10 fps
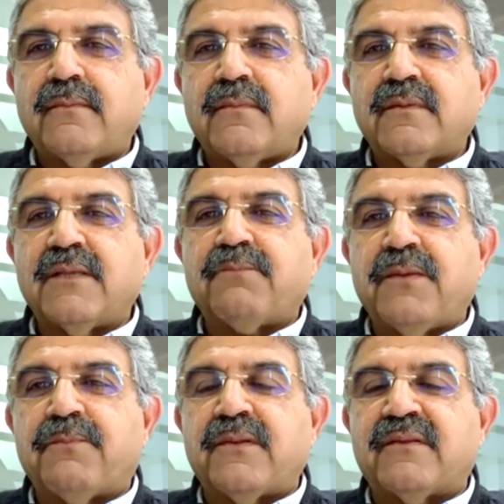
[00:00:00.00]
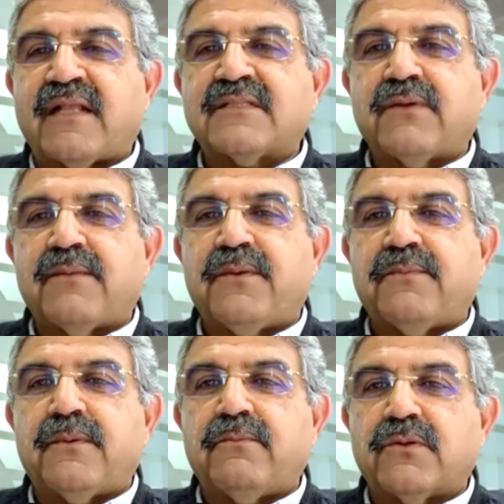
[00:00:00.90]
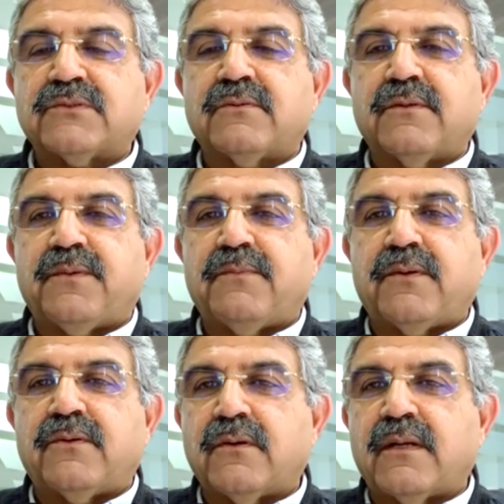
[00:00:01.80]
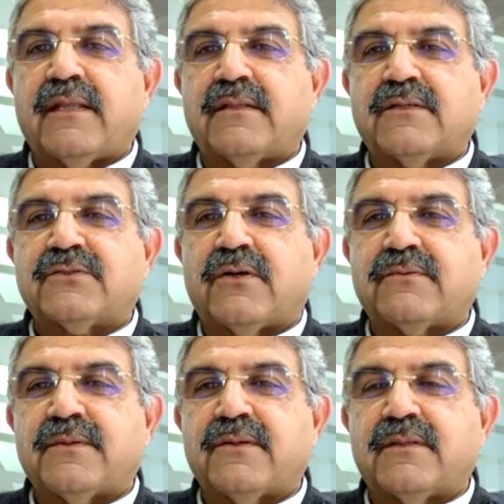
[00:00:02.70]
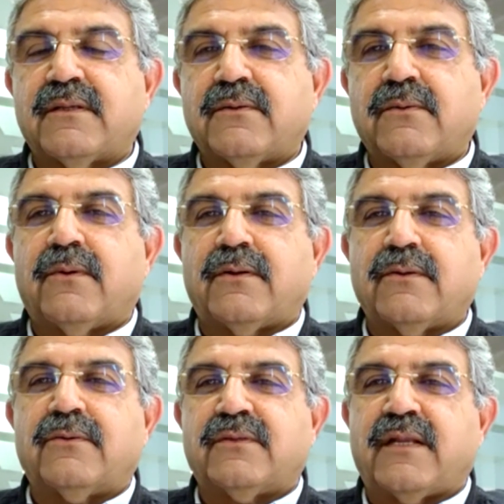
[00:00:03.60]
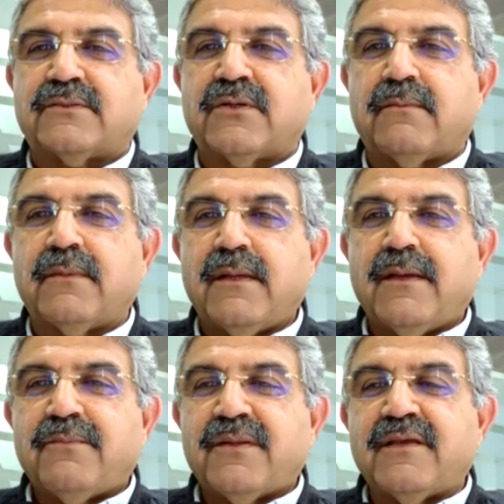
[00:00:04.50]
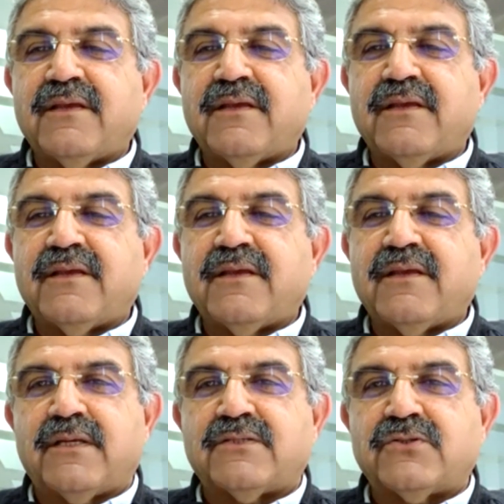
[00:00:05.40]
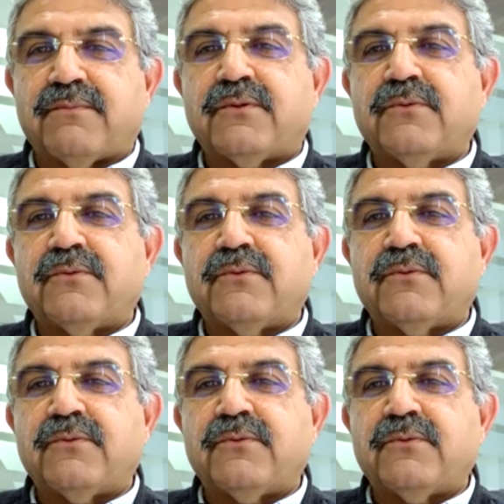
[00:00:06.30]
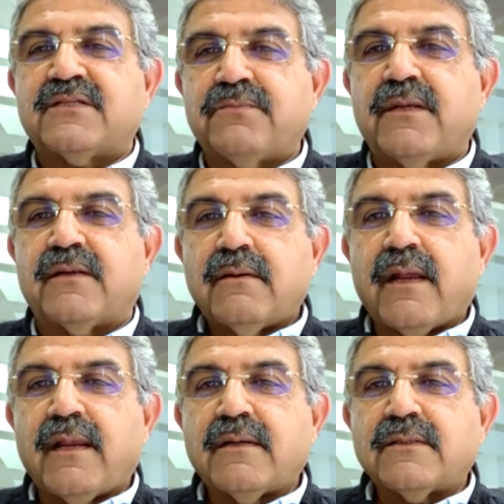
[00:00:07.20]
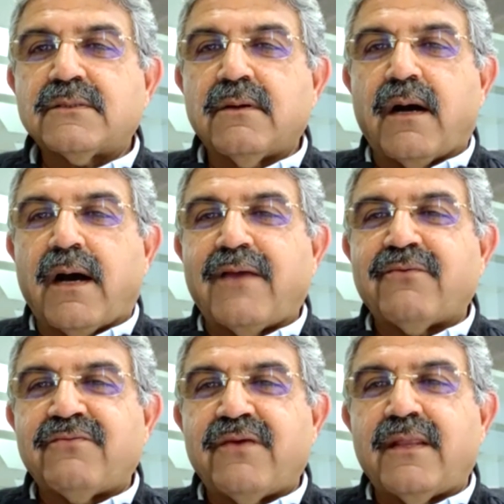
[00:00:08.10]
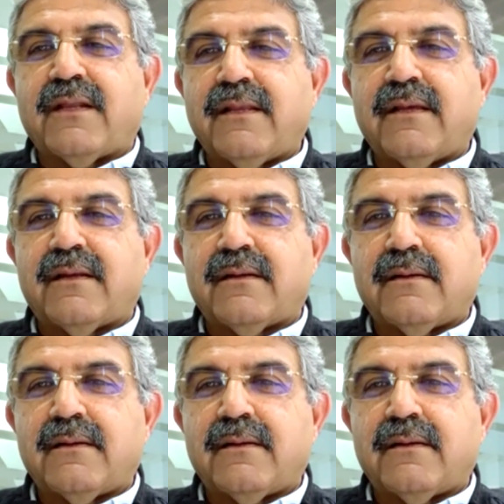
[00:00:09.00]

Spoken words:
That's why most of the people don't like their jobs because they don't want to do that job. But they're forced to do their job to make their 2 ends meet, right? So I was very clear,